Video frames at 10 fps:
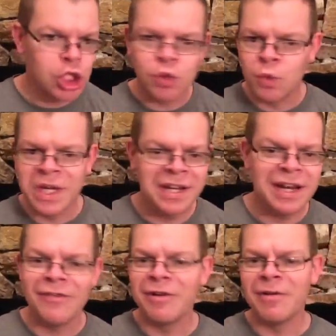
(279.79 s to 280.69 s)
wind
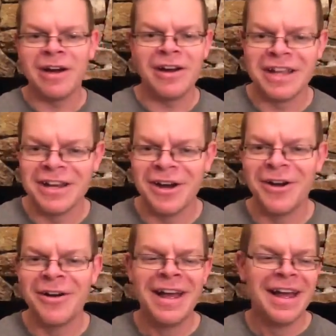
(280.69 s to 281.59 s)
everywhere,
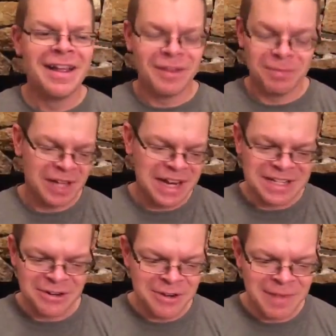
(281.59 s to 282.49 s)
The
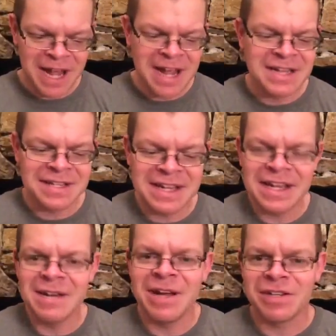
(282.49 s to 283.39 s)
plane's going by. He's
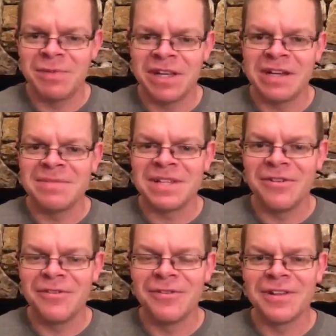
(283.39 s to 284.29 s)
thinking about splitting
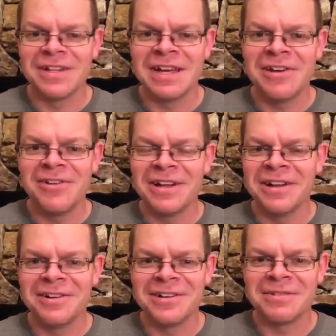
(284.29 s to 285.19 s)
himself over the tail at
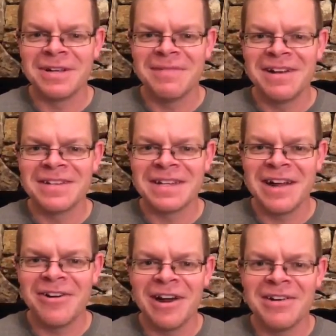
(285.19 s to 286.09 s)
120 miles an
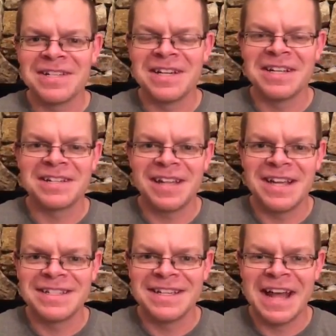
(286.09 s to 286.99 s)
hour, how he's going to get
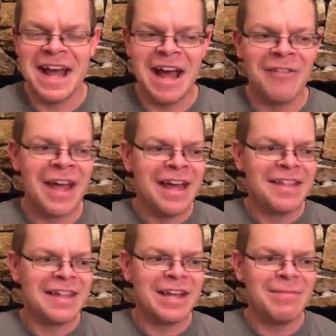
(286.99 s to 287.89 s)
sliced in half.
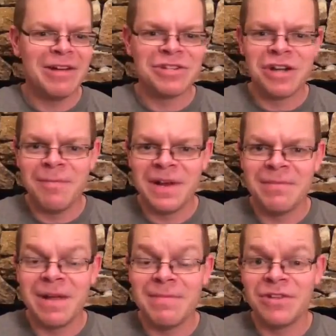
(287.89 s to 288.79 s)
Thinking about
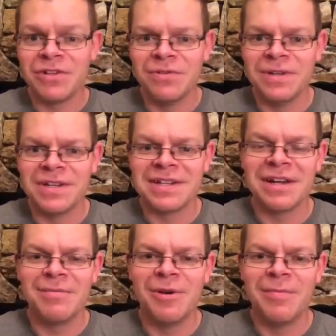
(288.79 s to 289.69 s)
jumping and maybe the chute
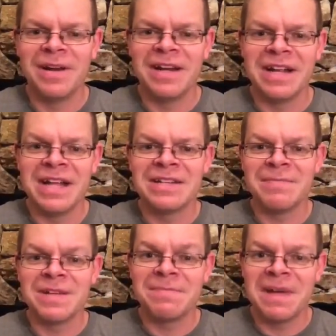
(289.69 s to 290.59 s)
doesn't come open and he ends
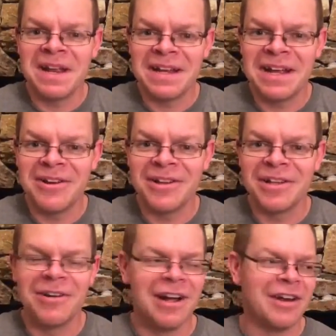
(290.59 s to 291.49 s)
up as a pancake on
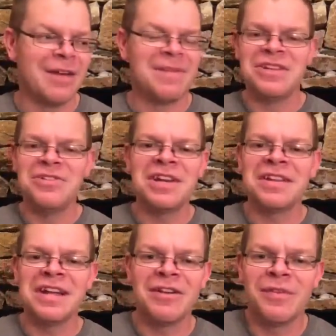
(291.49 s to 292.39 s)
the ground. I mean, you
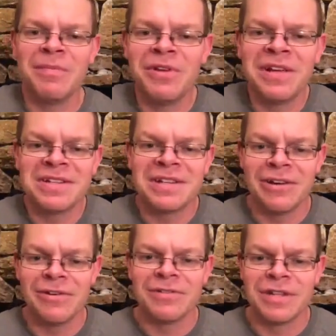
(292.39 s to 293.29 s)
can think of a million
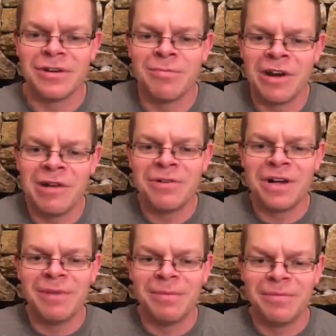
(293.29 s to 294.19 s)
scenarios that your brain will
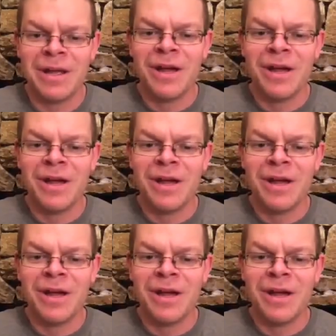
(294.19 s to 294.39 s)
come up